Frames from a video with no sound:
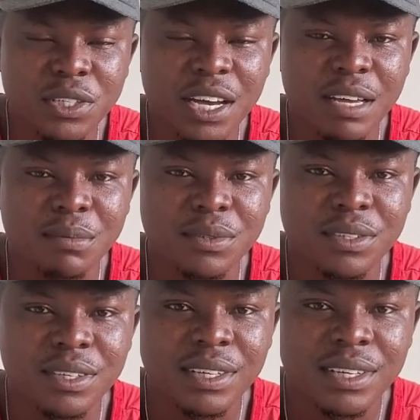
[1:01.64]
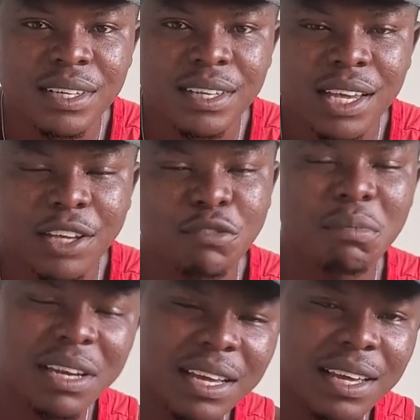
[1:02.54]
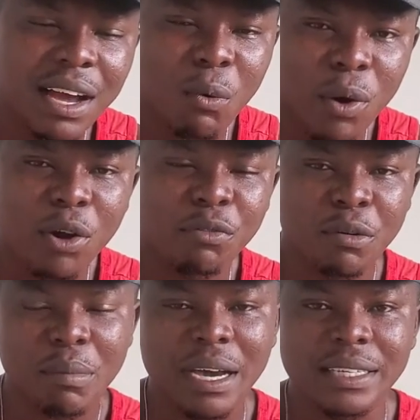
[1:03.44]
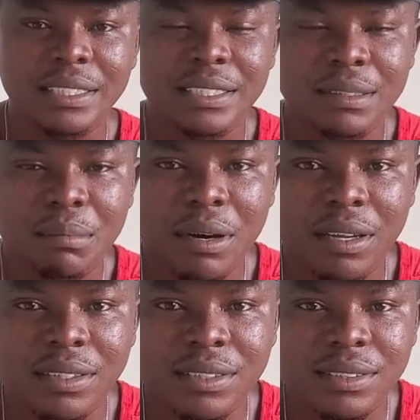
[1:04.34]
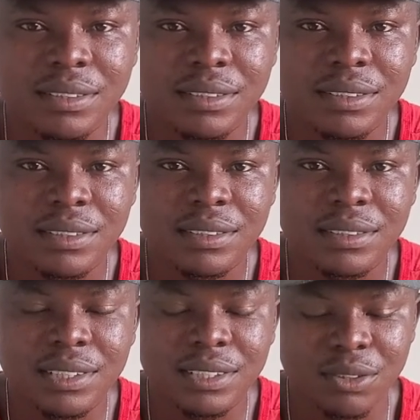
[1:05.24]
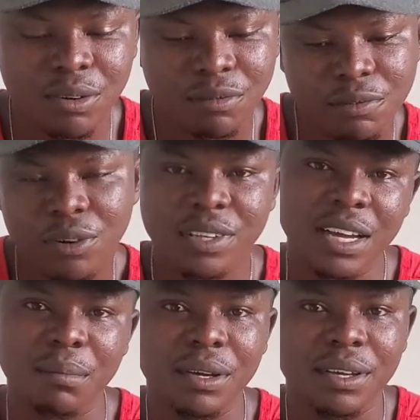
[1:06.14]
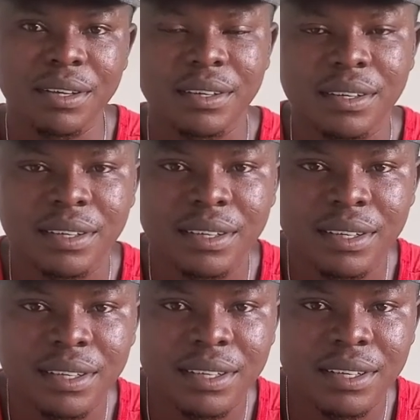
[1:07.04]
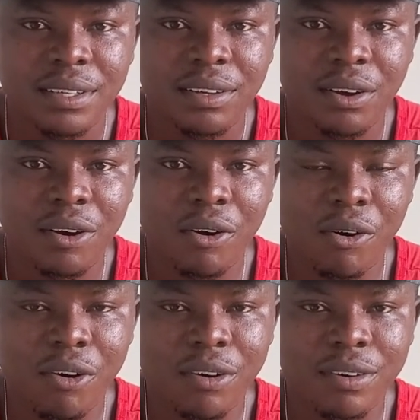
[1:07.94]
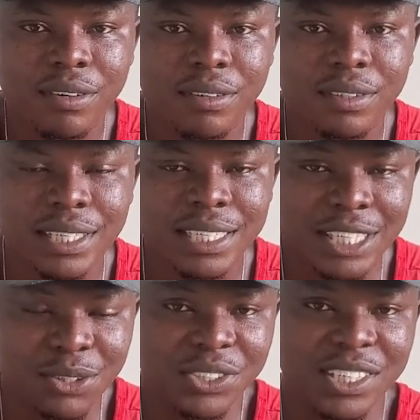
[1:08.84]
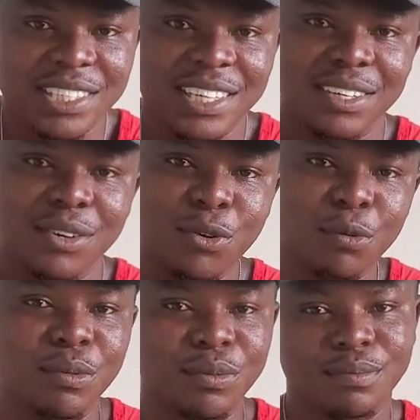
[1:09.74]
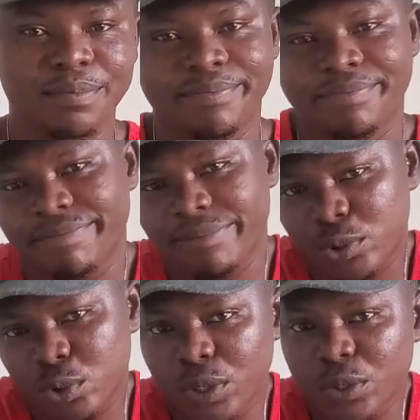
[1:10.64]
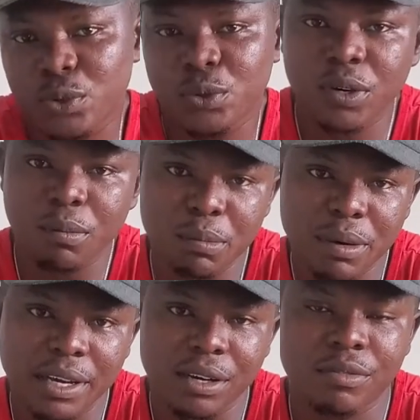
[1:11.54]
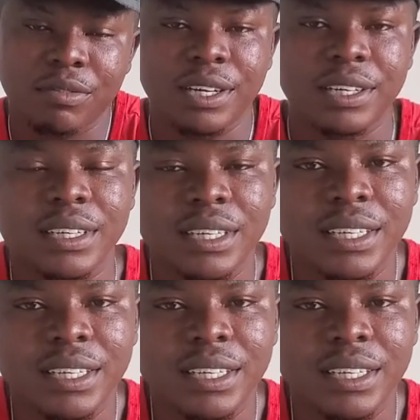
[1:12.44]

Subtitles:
times. You've made her aware of your mind, but she's not forthcoming. Or the day you just said, oh, so sorry, so be my girlfriend.